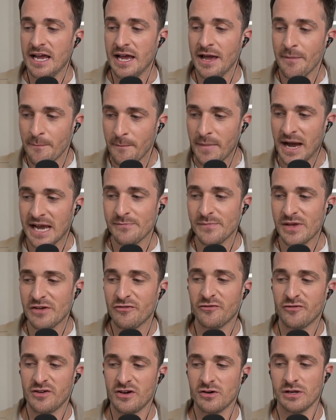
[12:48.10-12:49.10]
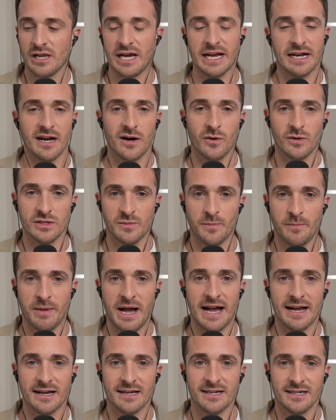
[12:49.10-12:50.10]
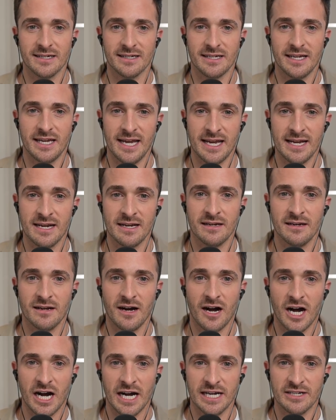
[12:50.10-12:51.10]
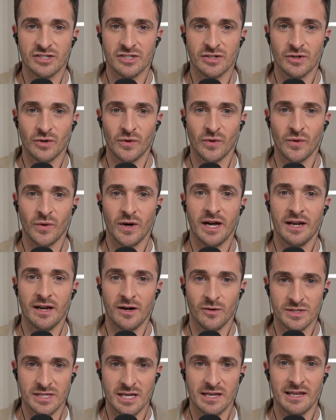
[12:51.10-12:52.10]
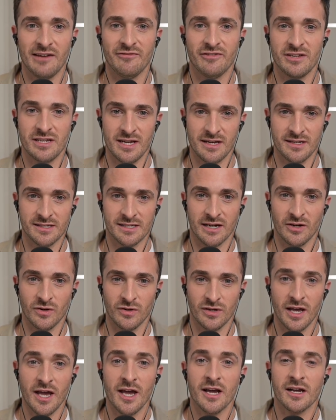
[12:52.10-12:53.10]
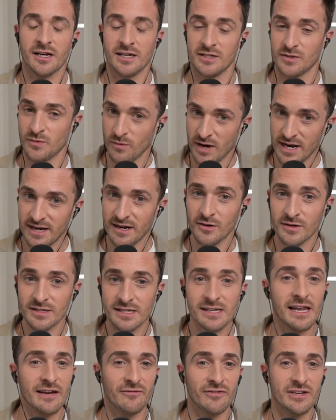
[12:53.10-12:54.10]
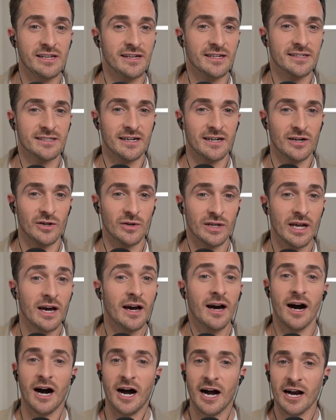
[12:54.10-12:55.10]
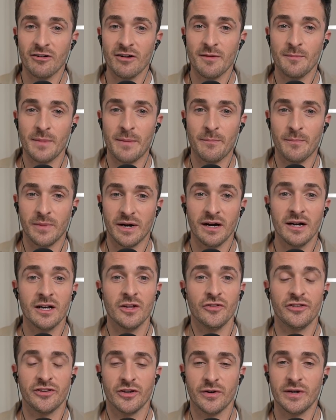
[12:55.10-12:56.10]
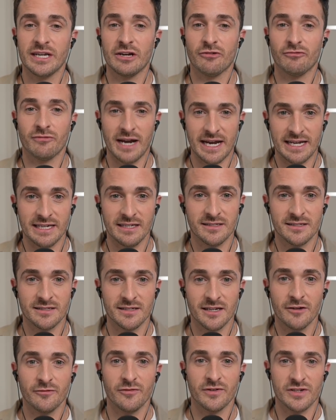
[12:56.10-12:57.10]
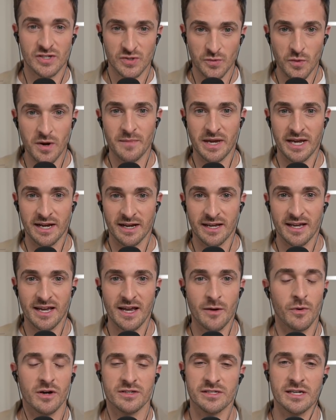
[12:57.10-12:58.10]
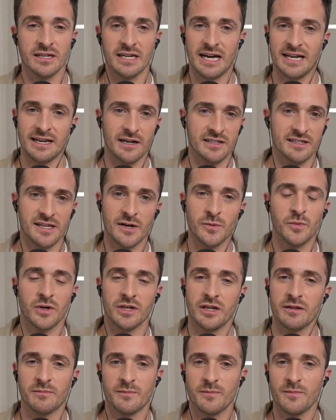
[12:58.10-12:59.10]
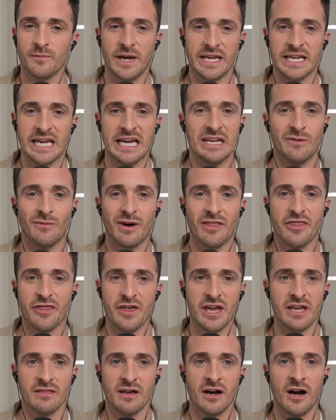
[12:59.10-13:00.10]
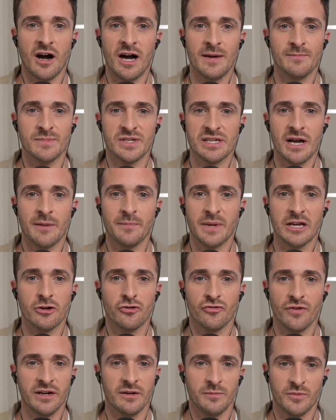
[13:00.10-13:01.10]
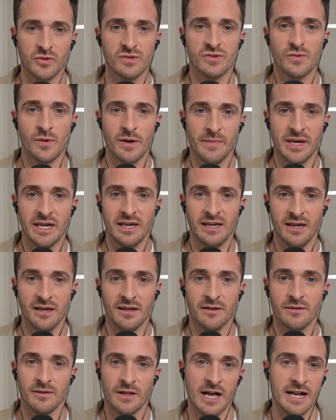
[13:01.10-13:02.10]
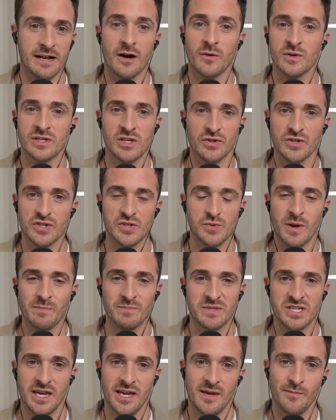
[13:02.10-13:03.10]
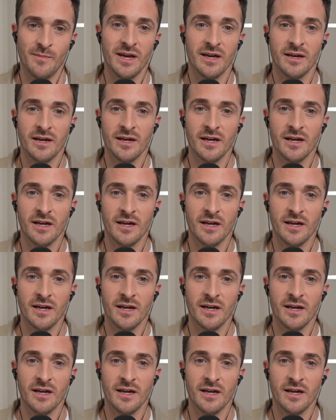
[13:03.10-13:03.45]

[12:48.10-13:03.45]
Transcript: it made me feel like I was back in high school and I was eleven years old, because when I was eleven years old, I remember doing a race for swimming. It wasn't, and I don't want to make anyone think that I'm some incredible swimmer here, like I was on the swim team